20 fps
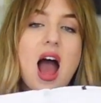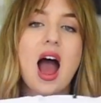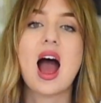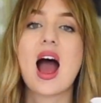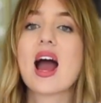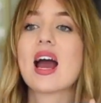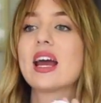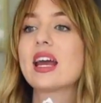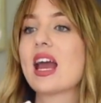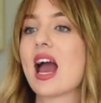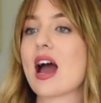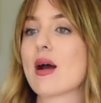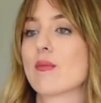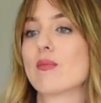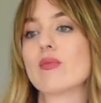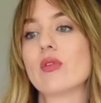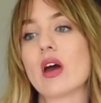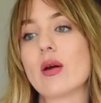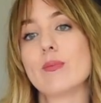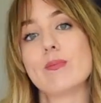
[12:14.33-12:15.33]
I
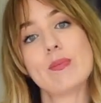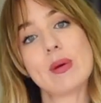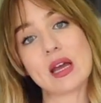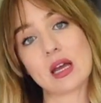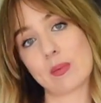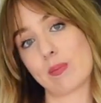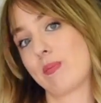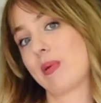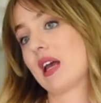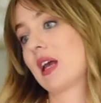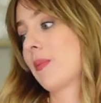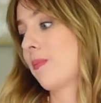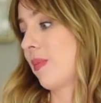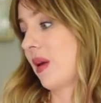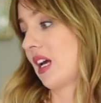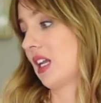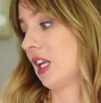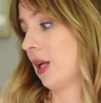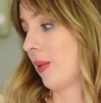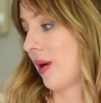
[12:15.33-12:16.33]
am a big
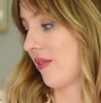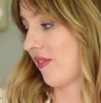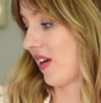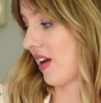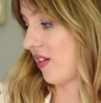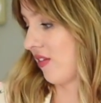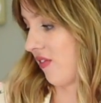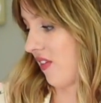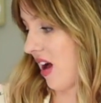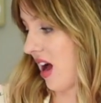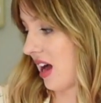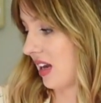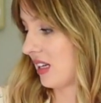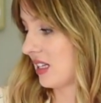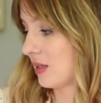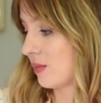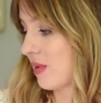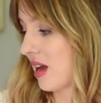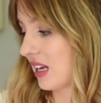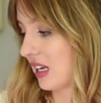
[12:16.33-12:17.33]
LOEWE fan,
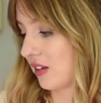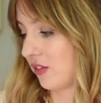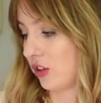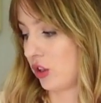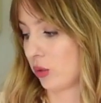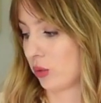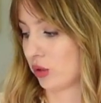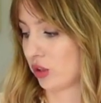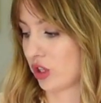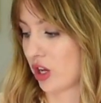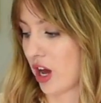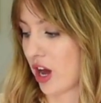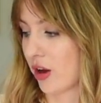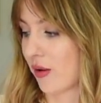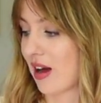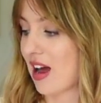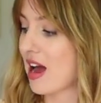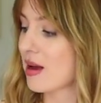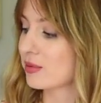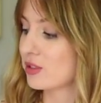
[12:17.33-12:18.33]
as many of you will know.
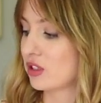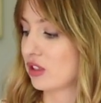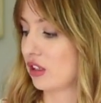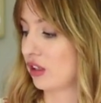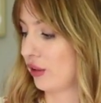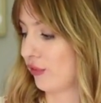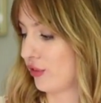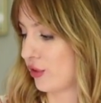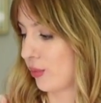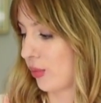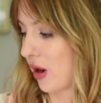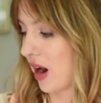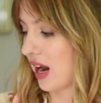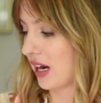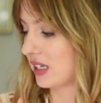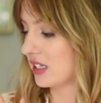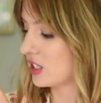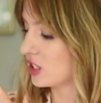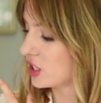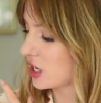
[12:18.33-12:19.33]
I absolutely love the
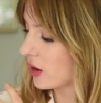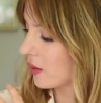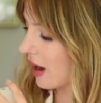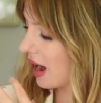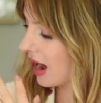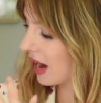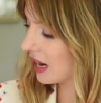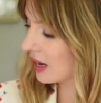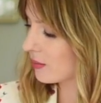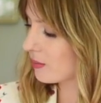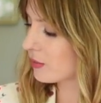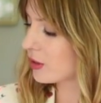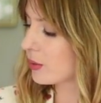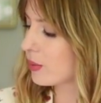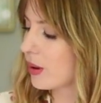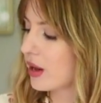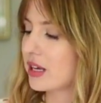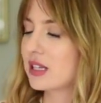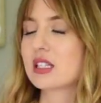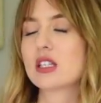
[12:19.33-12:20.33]
brand. So I'm the
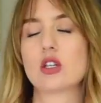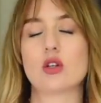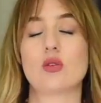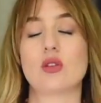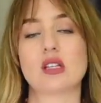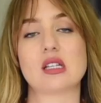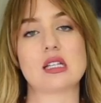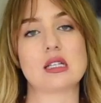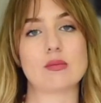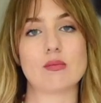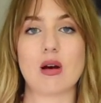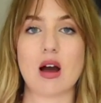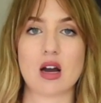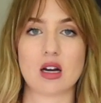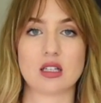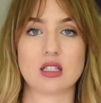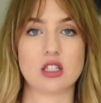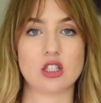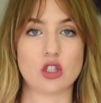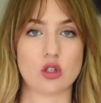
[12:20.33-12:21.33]
person who this is
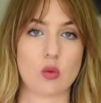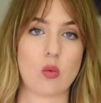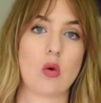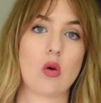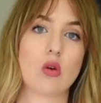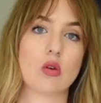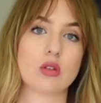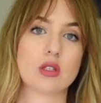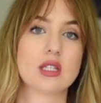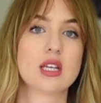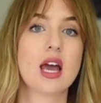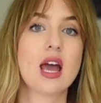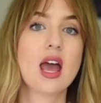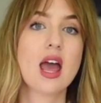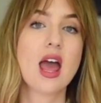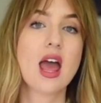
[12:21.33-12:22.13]
marketed towards.